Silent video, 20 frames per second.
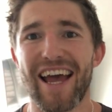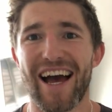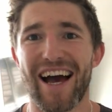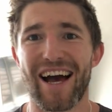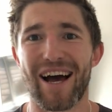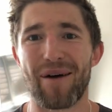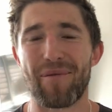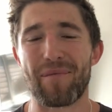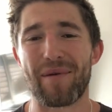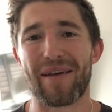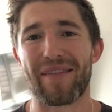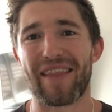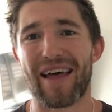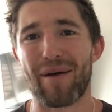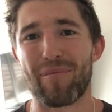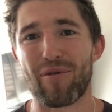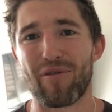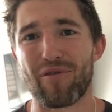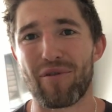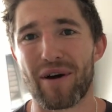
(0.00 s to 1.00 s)
and
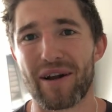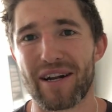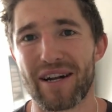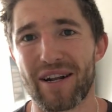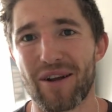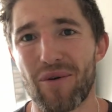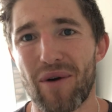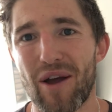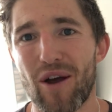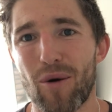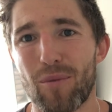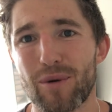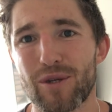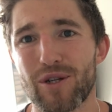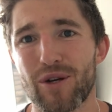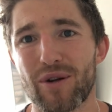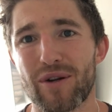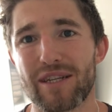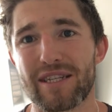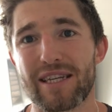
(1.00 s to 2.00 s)
that provided a great
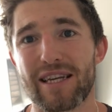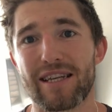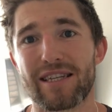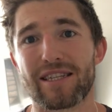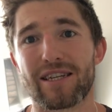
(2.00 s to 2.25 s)
opportunity